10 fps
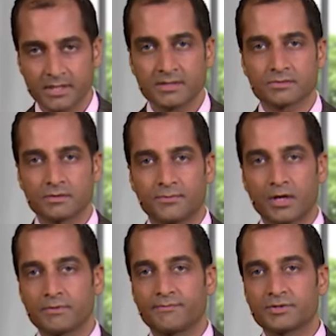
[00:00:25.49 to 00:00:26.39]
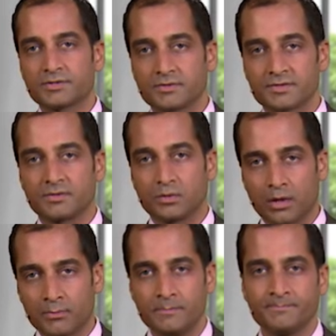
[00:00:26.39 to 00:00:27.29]
So far, we've introduced the
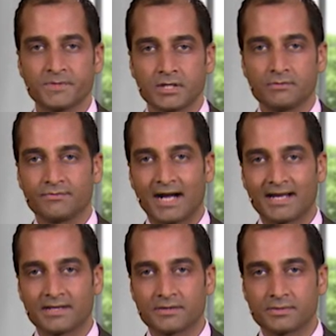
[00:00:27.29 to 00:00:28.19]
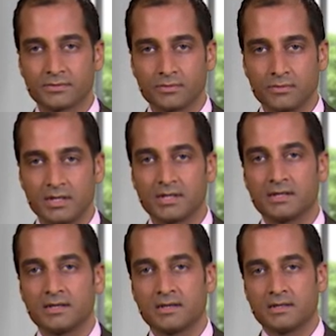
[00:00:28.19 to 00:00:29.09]
normal. We've gone into
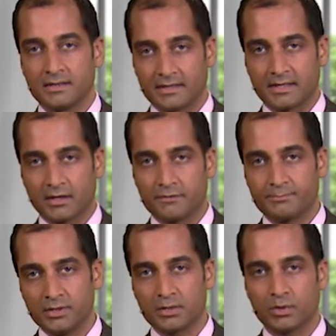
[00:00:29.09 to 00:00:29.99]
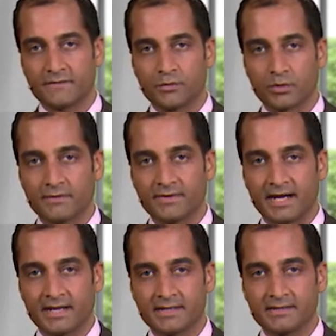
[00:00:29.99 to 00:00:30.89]
the cutoff point of 140 over
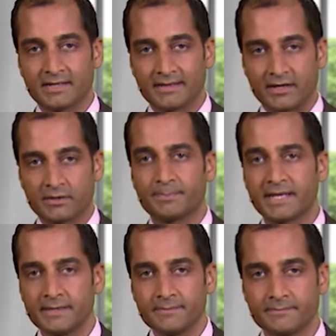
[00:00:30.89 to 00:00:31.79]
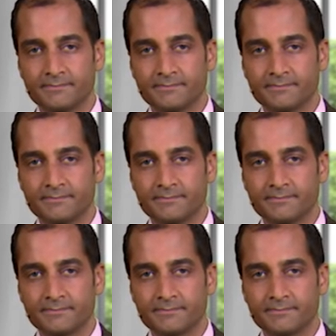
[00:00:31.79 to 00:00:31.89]
90, and there it be.